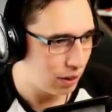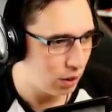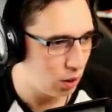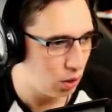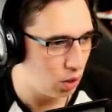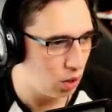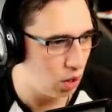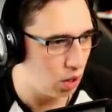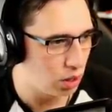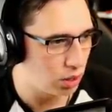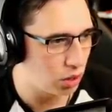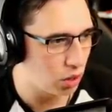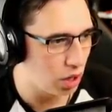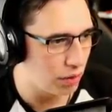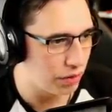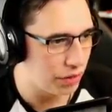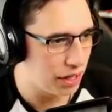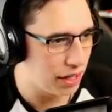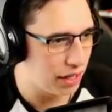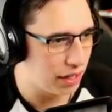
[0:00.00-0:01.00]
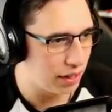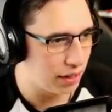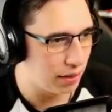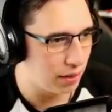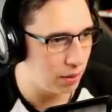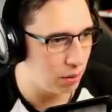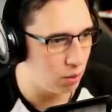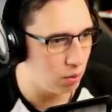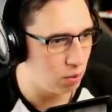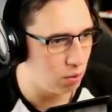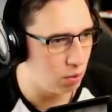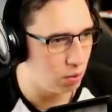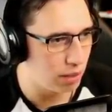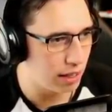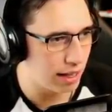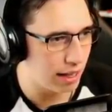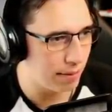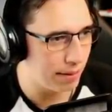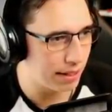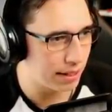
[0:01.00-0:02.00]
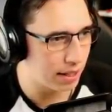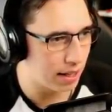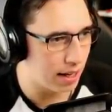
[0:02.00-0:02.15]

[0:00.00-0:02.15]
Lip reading: Oh, it's overheated. Ooh, damn, that's